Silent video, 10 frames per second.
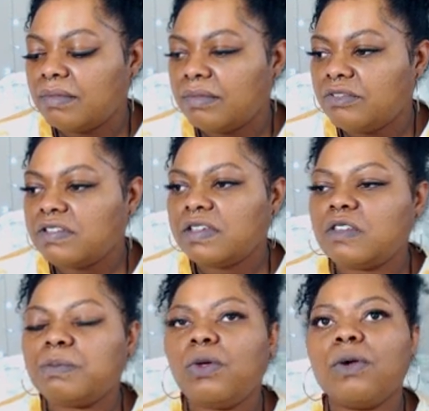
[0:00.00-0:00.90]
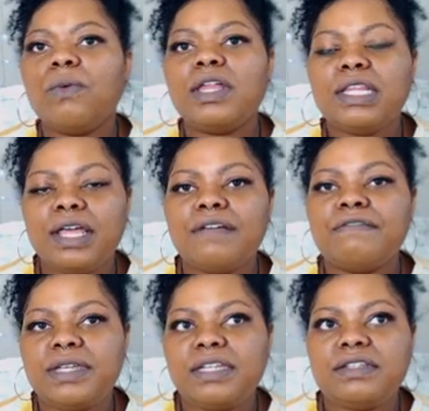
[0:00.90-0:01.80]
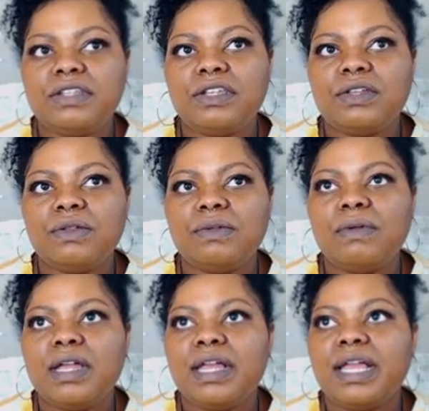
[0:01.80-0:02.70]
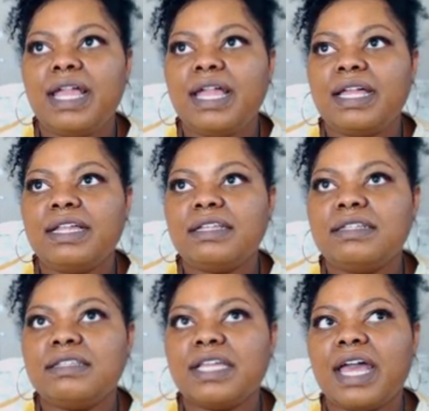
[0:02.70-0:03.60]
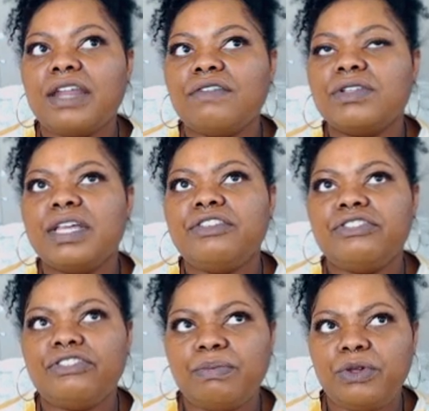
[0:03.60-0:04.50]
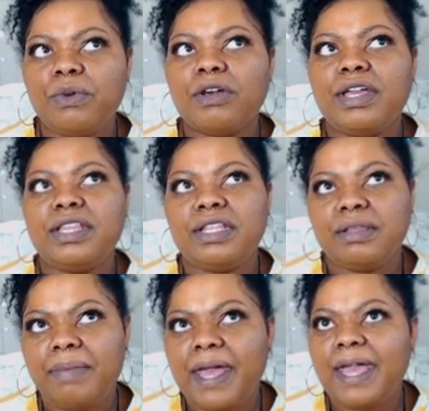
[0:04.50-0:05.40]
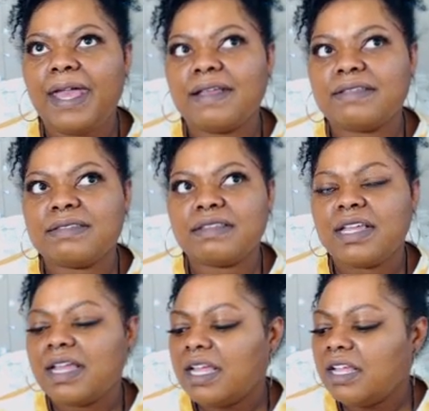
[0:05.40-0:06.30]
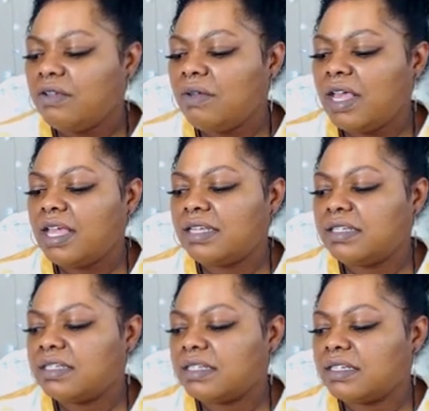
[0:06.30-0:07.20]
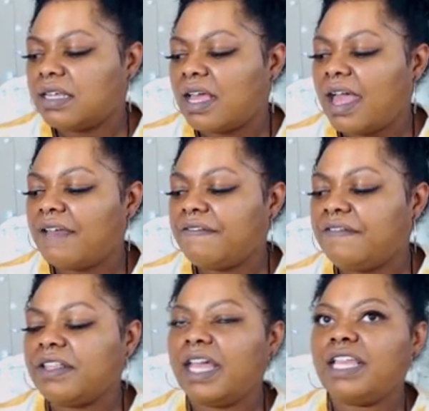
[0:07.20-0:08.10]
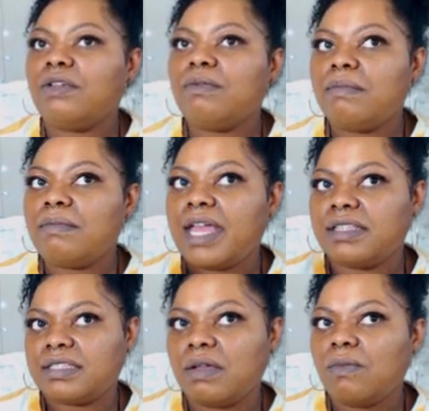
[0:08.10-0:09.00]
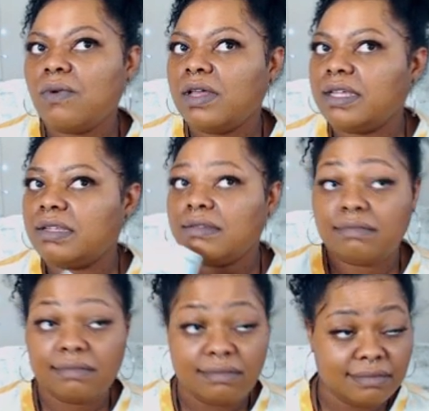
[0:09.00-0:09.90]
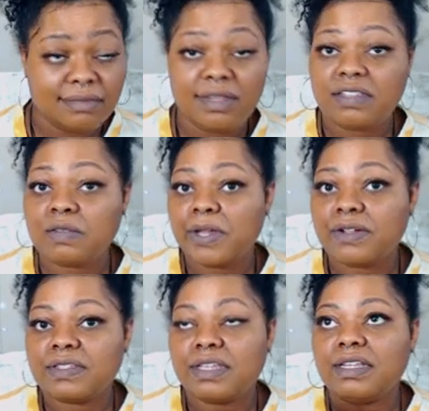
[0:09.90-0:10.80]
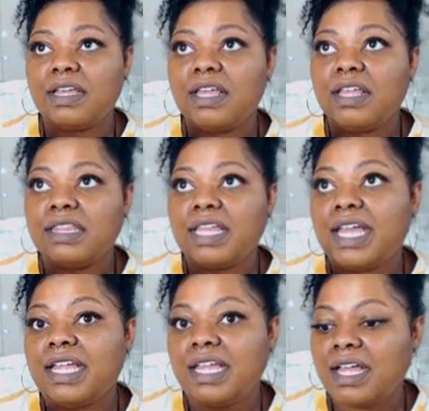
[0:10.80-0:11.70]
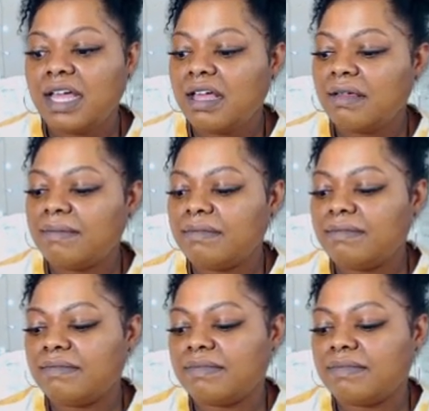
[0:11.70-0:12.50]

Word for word: just explore what love meant to you and the kind of relationship you were in in the past. You and I feel like you met someone, this person that um,